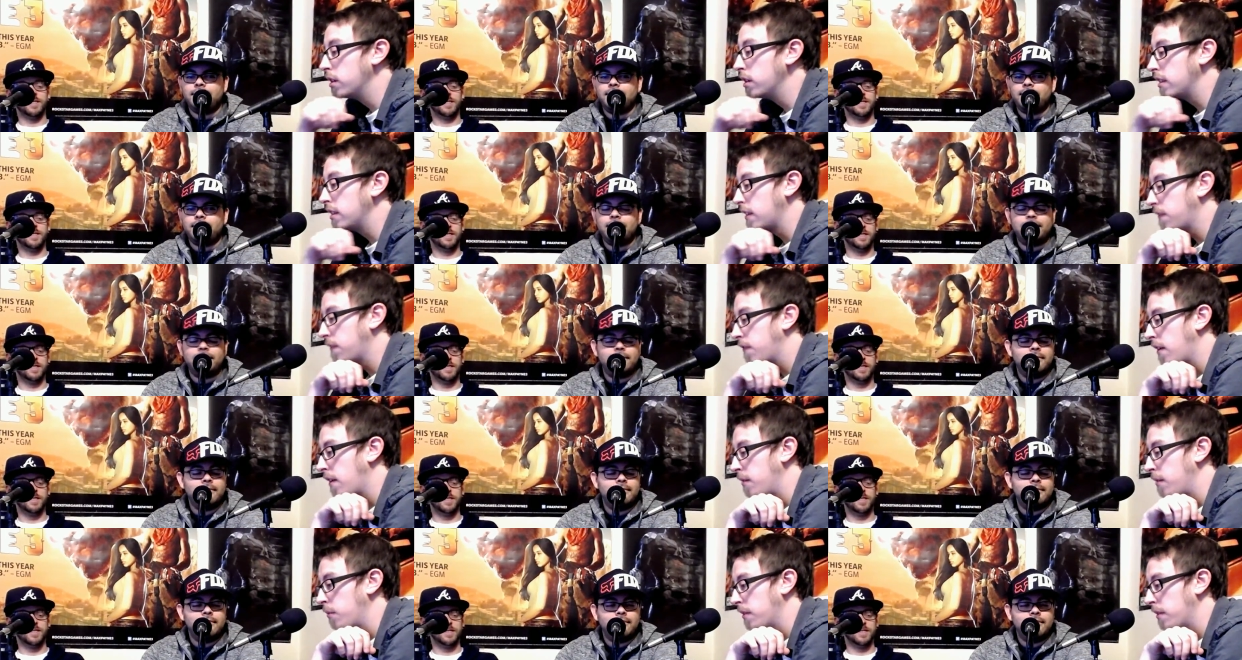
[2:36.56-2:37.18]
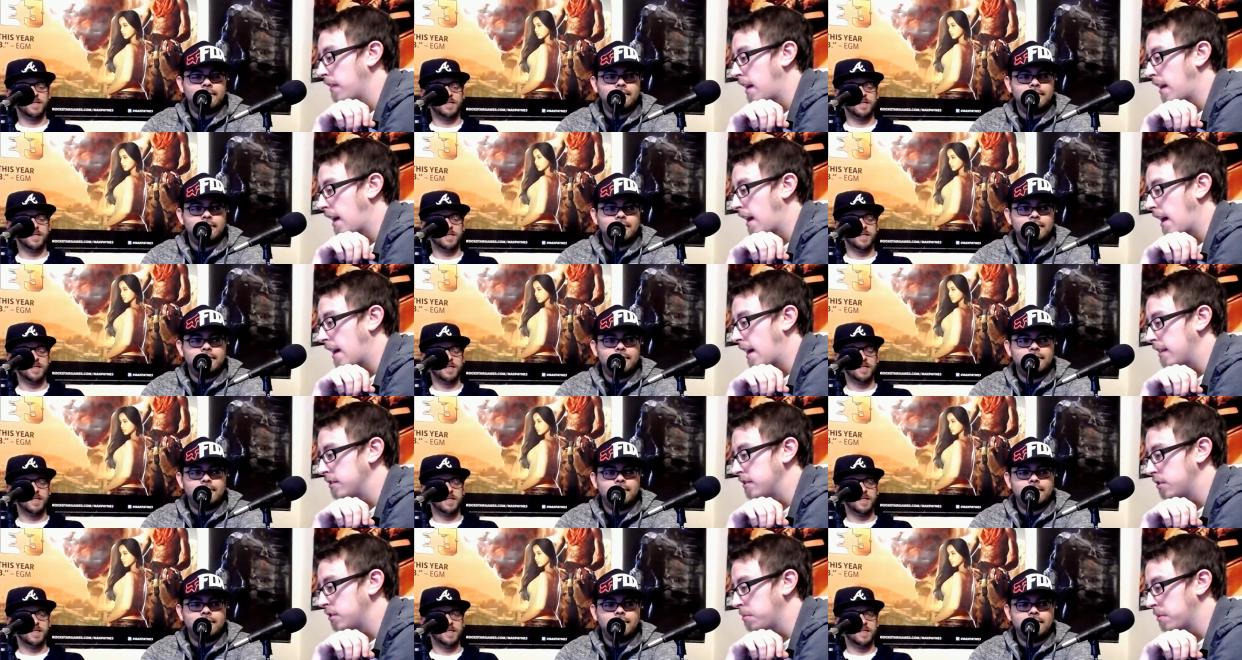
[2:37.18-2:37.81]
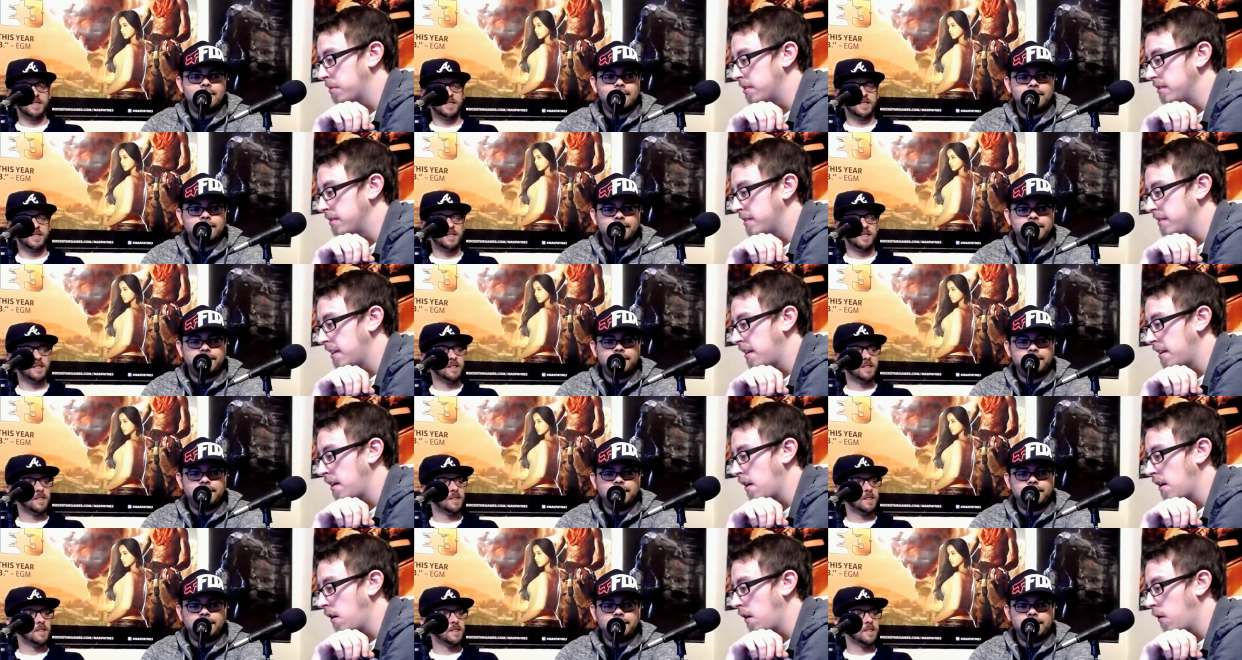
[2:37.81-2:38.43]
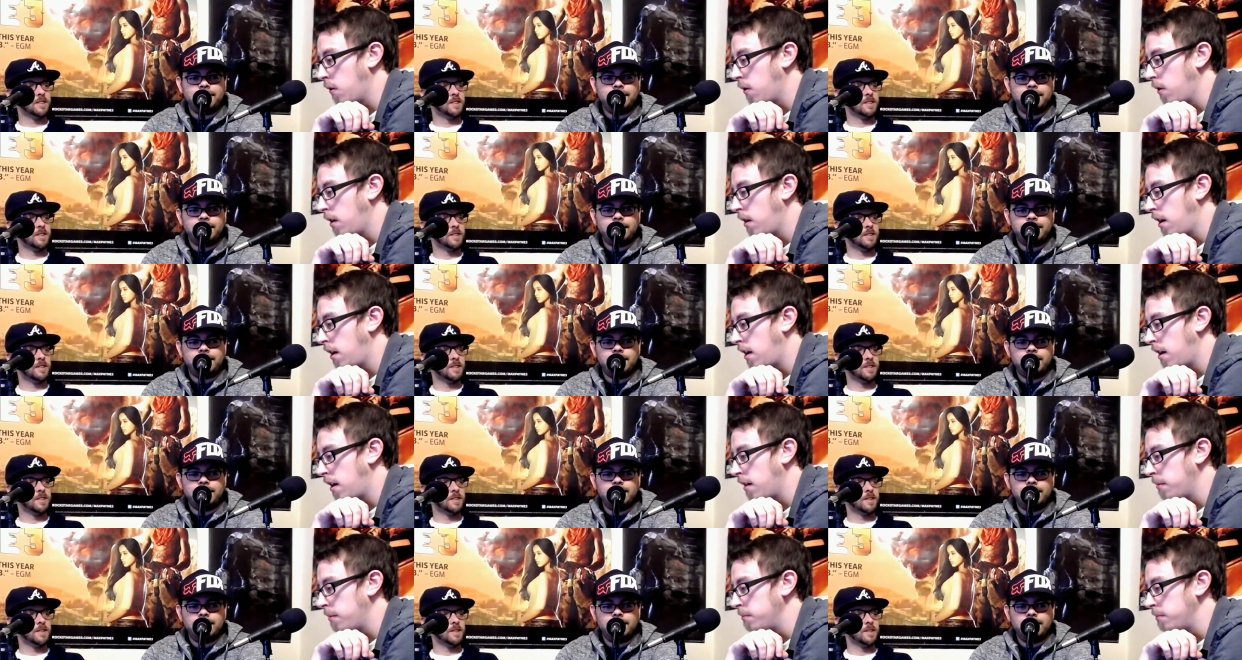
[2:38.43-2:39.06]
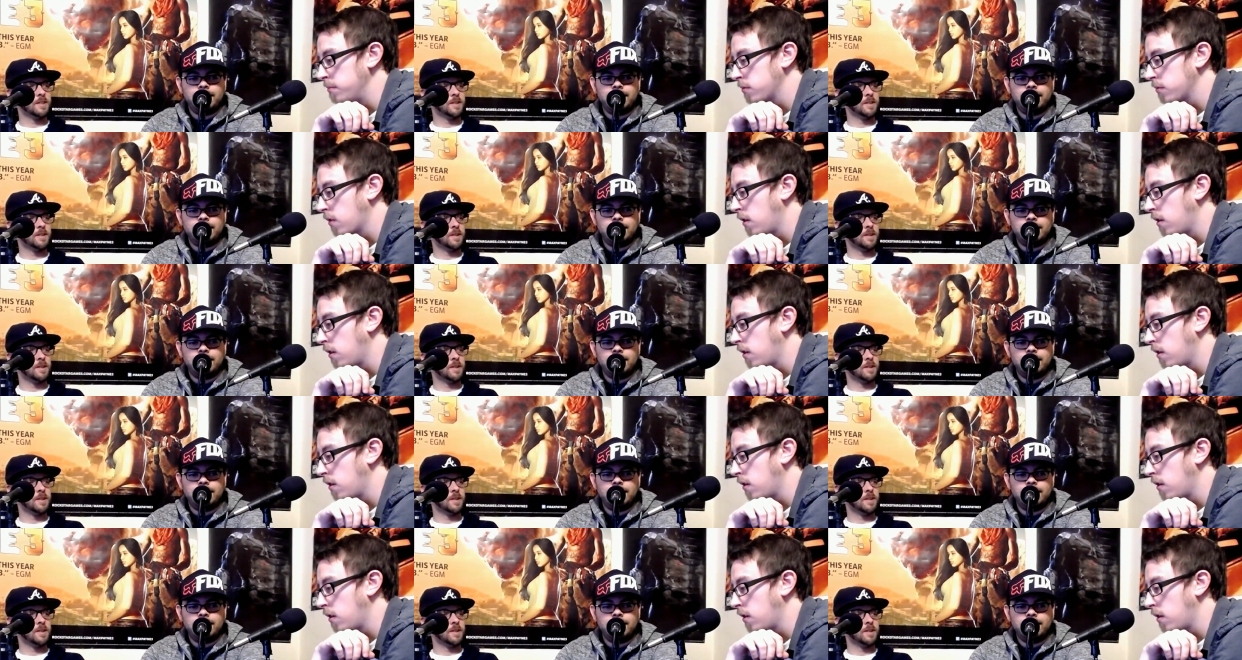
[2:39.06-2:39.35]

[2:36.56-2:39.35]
Speaker 1: fun one that I had on Super Nintendo um called